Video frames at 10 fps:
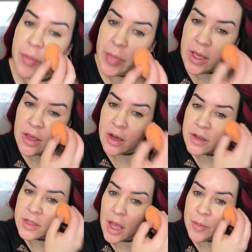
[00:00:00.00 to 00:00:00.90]

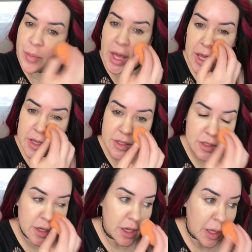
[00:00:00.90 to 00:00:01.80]
because I'm
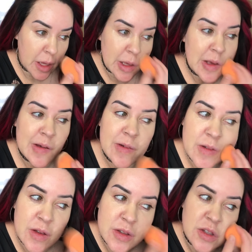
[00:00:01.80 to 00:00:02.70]
pasty.
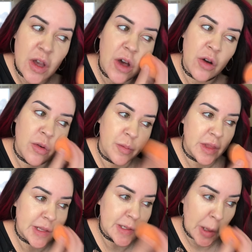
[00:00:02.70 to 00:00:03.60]
So,
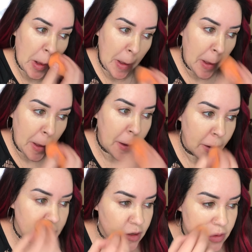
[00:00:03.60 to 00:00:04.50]
but this
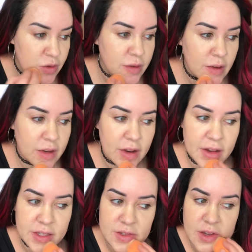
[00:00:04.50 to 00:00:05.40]
is a
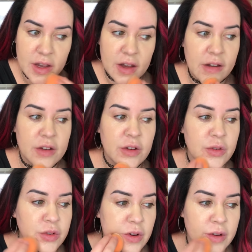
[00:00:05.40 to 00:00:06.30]
nice
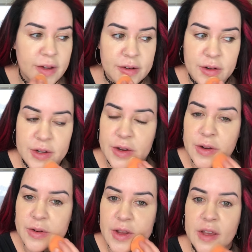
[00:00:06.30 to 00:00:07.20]
neutral
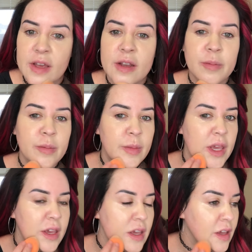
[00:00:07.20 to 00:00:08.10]
undertone, and
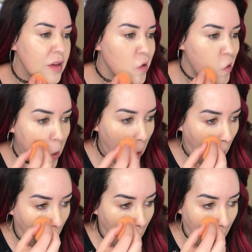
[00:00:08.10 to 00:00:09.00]

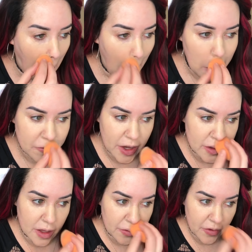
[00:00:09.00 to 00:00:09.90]
I've got
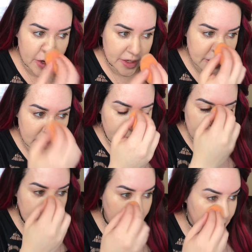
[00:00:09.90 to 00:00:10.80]
a lot of redness in my
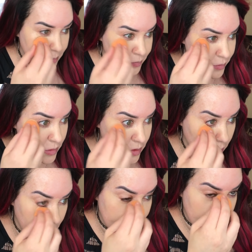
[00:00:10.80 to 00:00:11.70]
skin, so
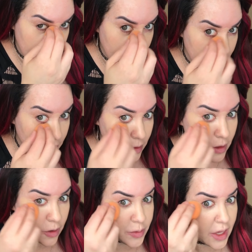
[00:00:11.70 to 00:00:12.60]
this
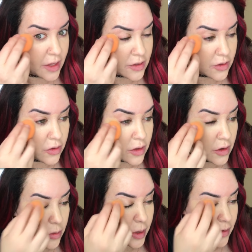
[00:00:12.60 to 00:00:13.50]
helps cancel a
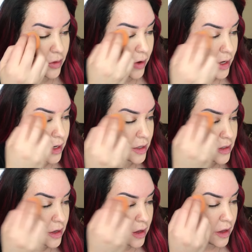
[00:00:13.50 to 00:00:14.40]
little bit of the redness.